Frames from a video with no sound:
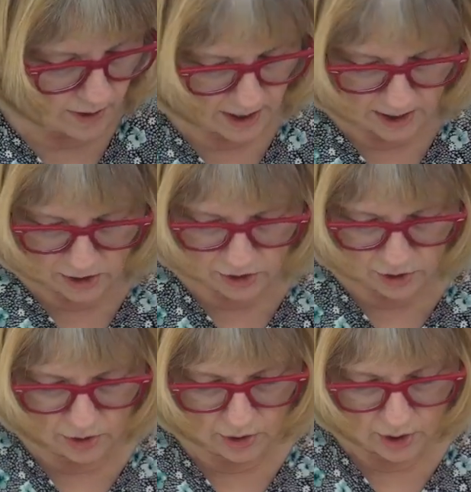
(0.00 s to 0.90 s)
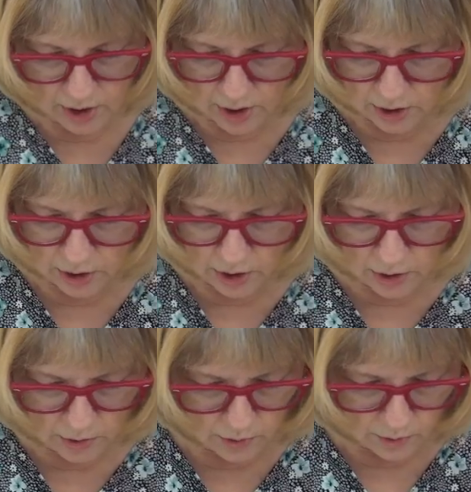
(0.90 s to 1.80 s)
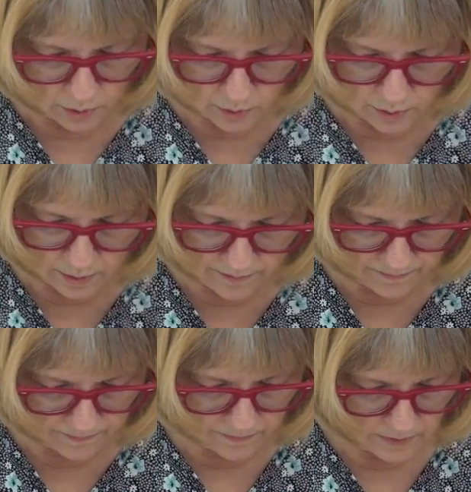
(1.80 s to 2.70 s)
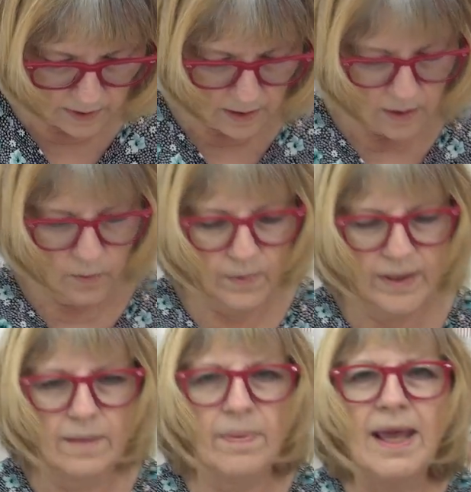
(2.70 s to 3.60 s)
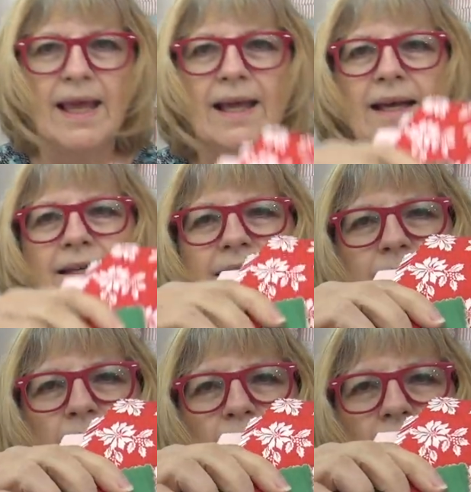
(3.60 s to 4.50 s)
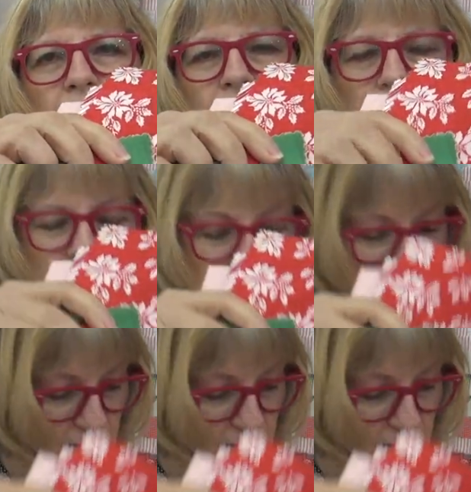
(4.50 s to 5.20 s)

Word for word: I should go with the pink table runner. So this is